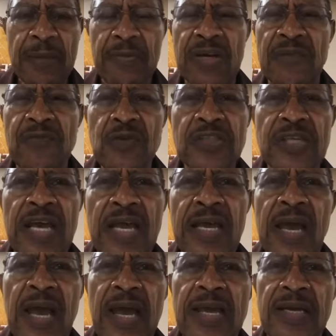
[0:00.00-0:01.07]
But if you say
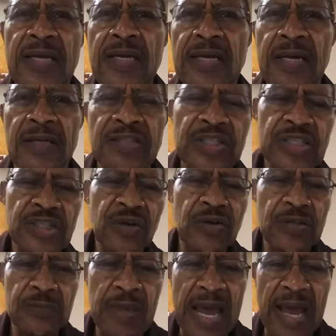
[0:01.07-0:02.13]
a
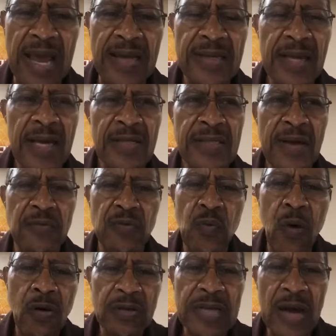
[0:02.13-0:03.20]
certain man that was
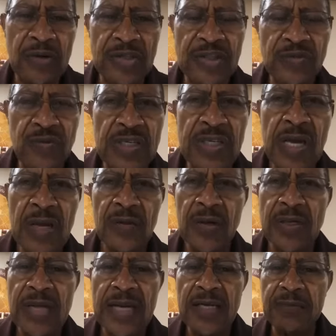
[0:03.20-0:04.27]
walking down the street, well,
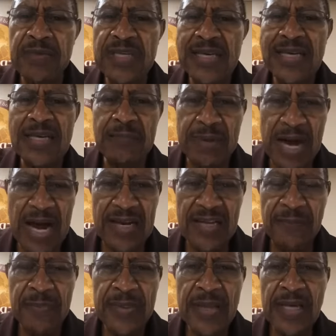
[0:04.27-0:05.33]
that could be anybody.
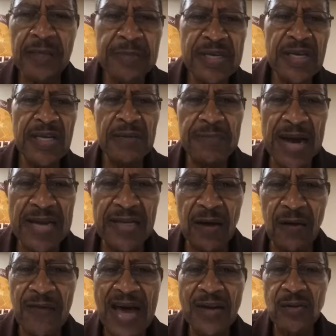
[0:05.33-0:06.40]
That could be anybody,
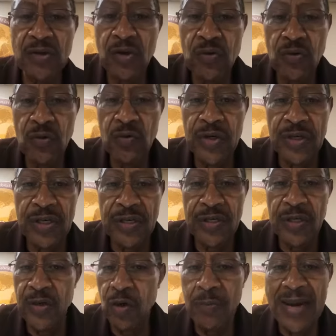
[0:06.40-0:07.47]
because I don't know
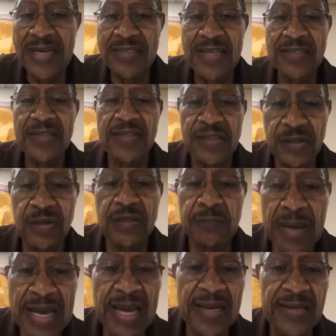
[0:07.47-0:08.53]
nobody that's a certain
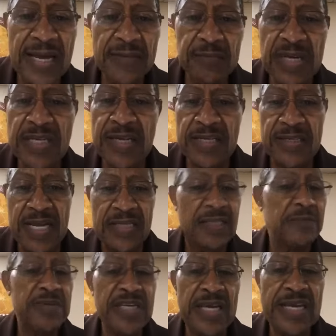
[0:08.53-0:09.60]
man. That means that
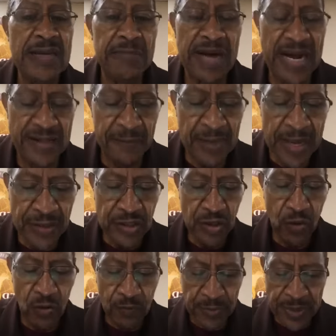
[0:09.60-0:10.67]
could be anybody.
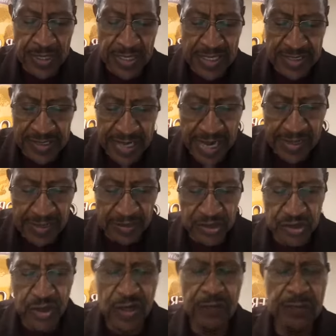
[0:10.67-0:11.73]
So he said a
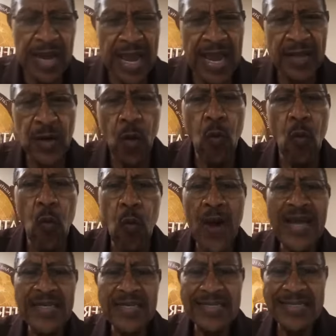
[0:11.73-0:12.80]
certain man
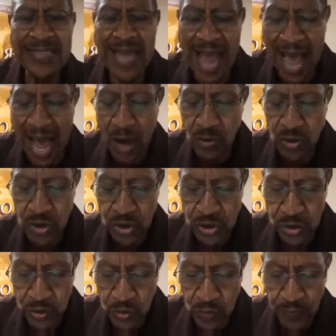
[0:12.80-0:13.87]
went down
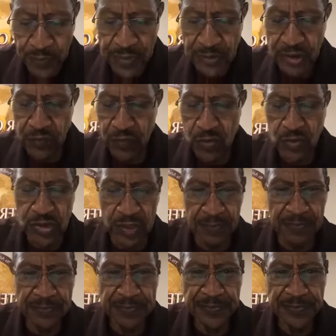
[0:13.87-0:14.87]
to Jerusalem.